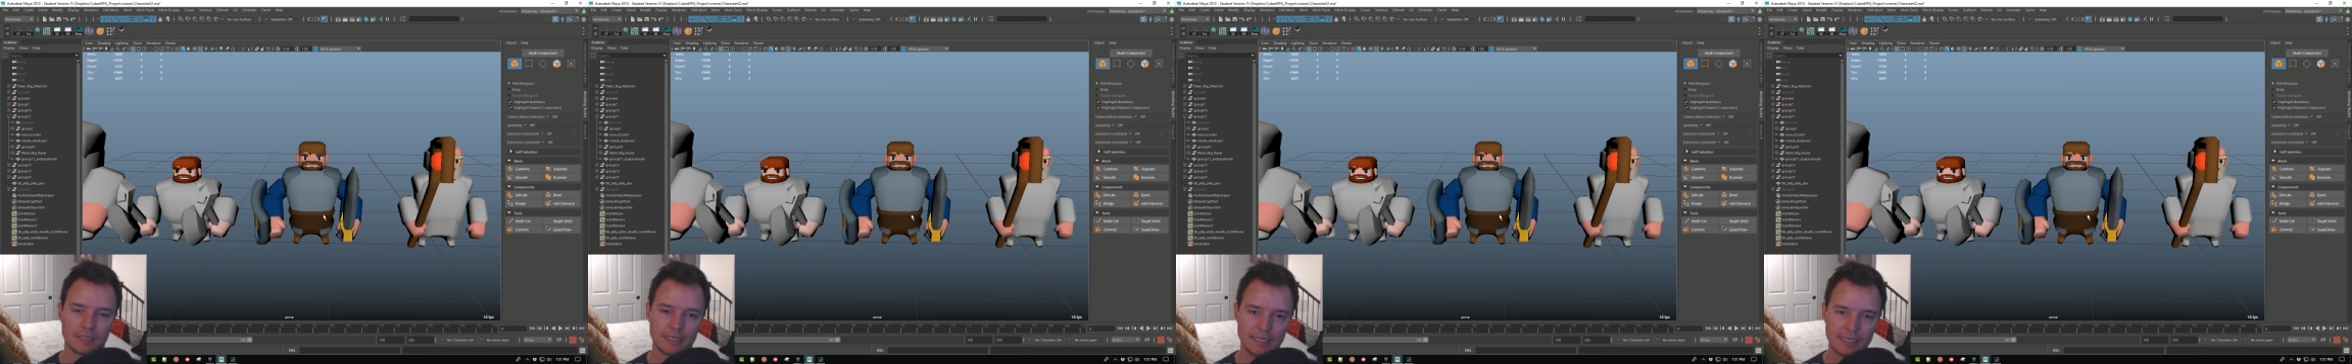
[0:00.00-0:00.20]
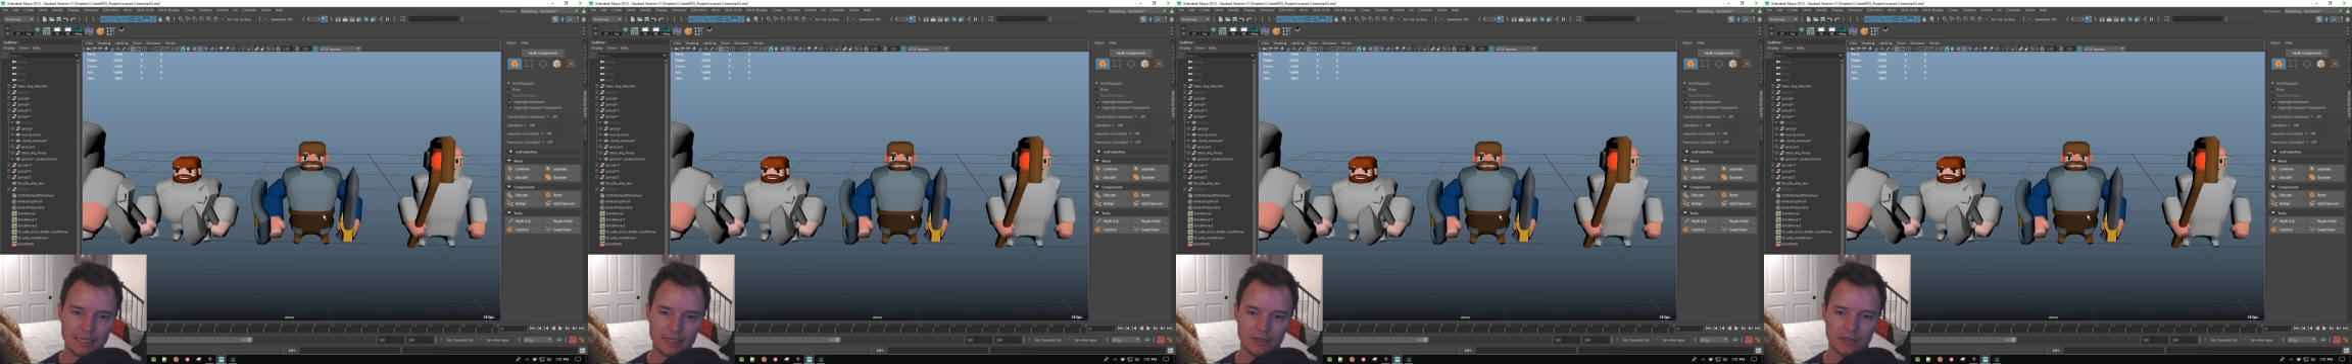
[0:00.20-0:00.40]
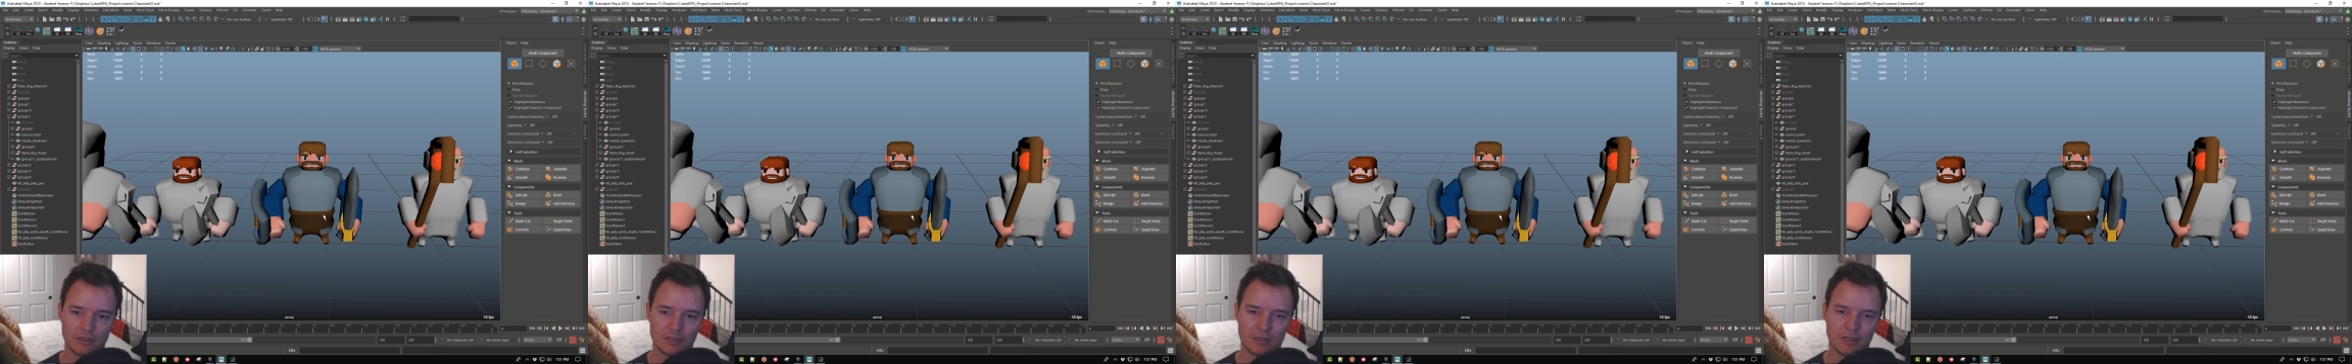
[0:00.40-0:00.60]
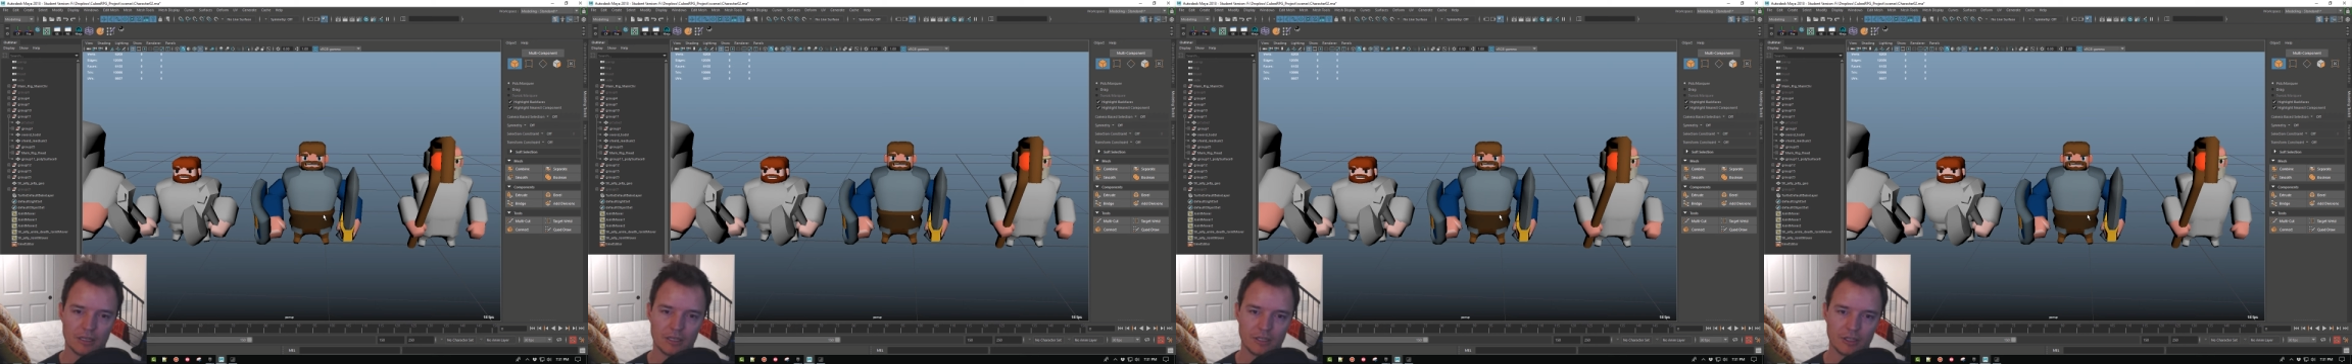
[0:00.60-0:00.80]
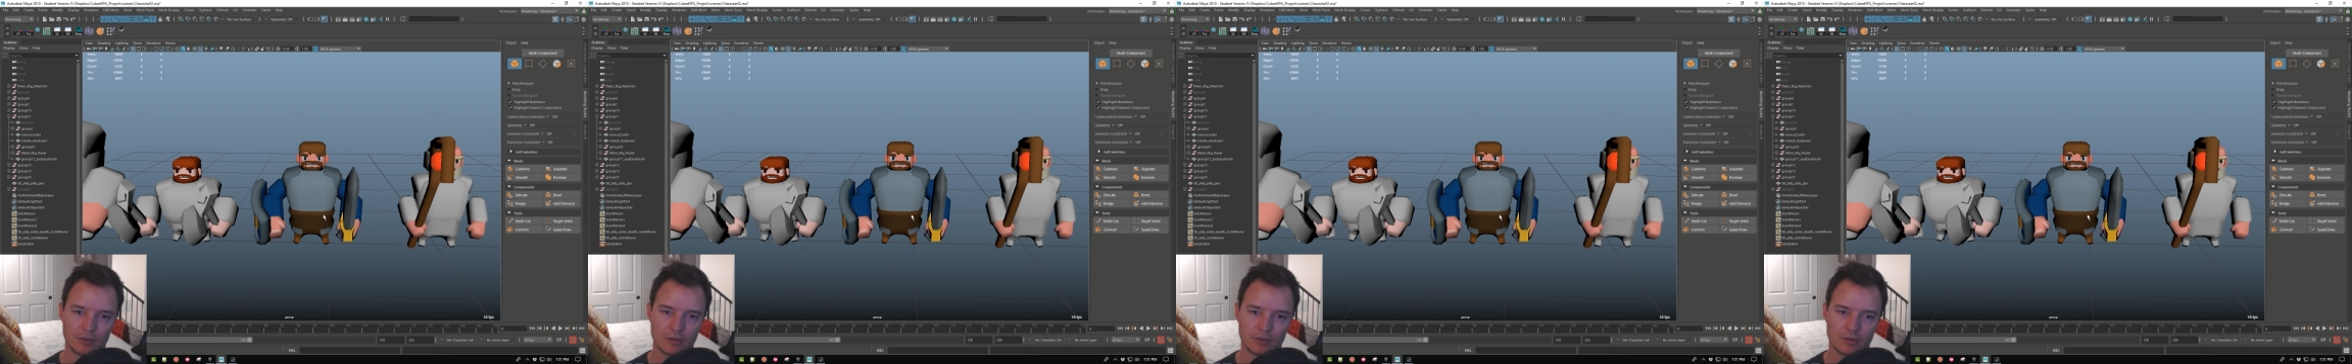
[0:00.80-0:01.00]
gear
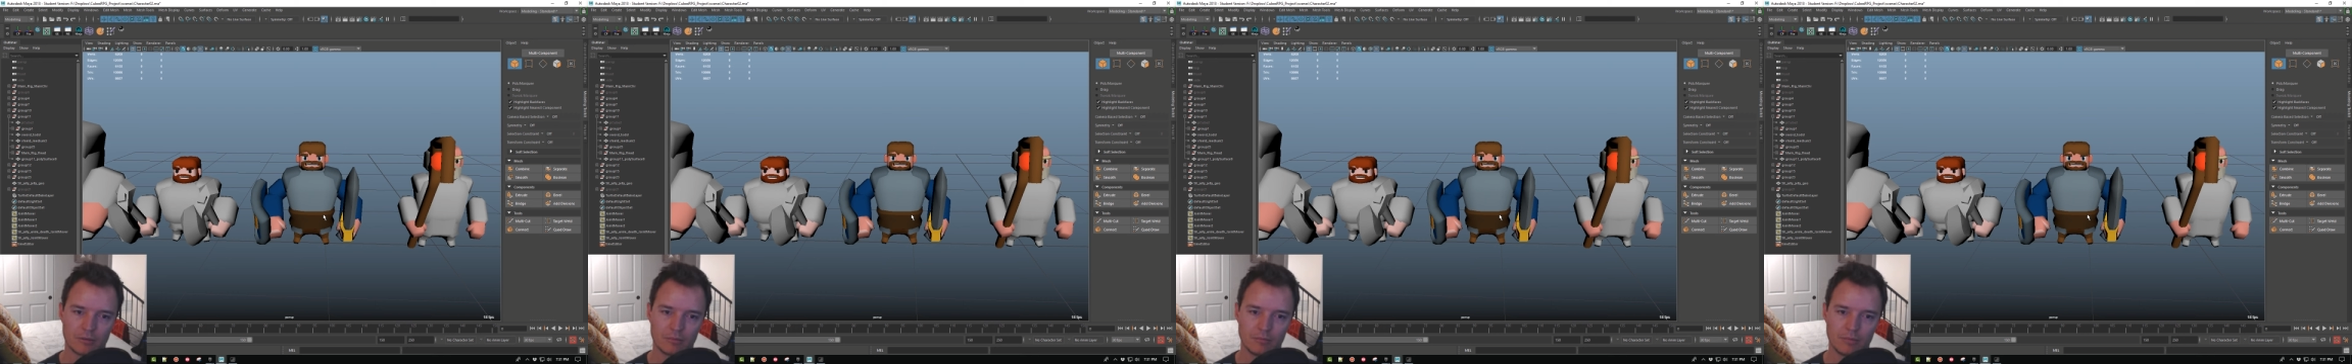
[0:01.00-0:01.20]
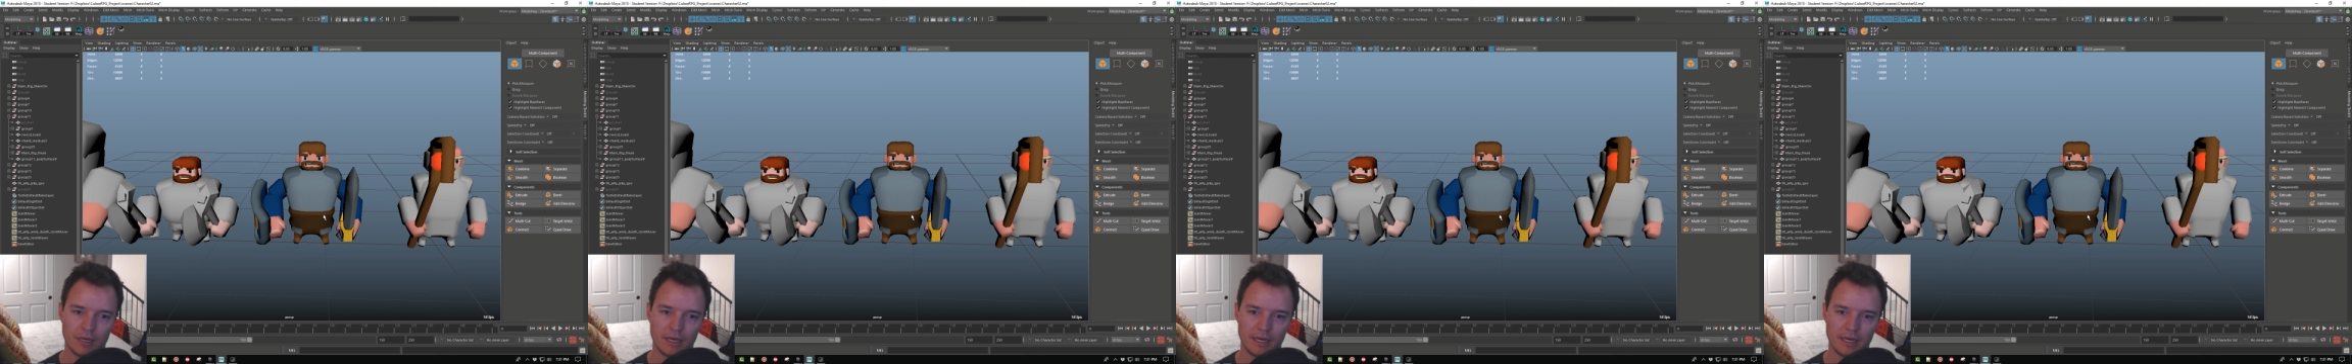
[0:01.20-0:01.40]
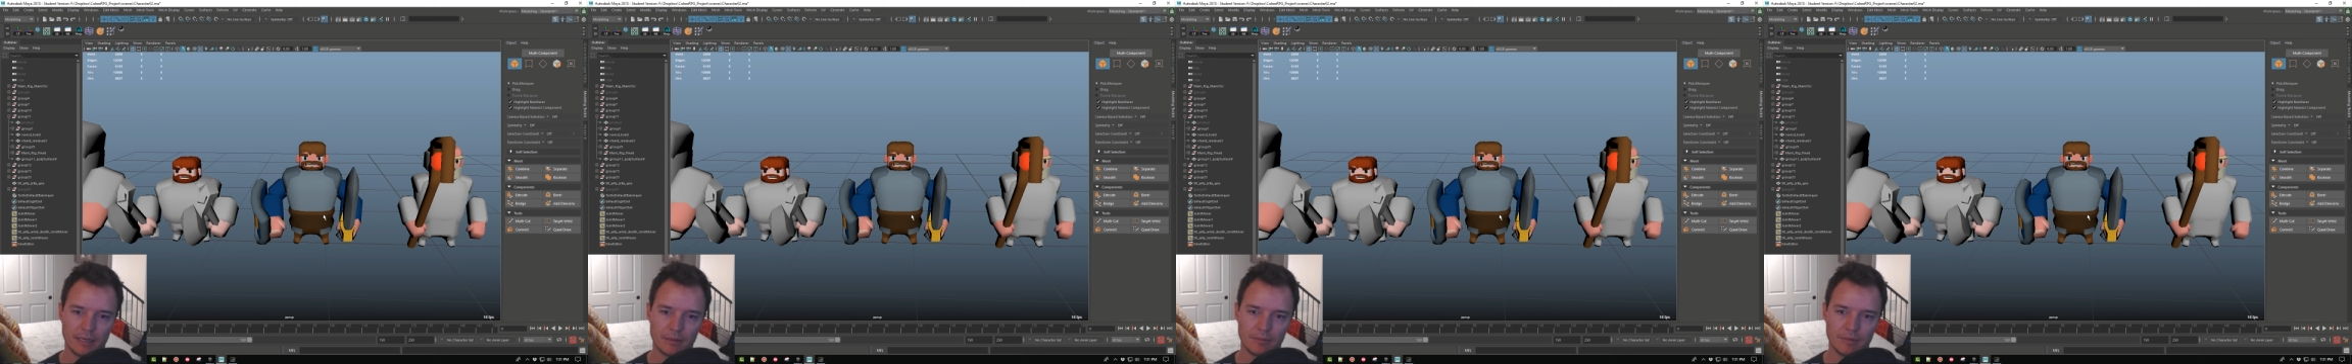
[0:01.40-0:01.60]
on your body.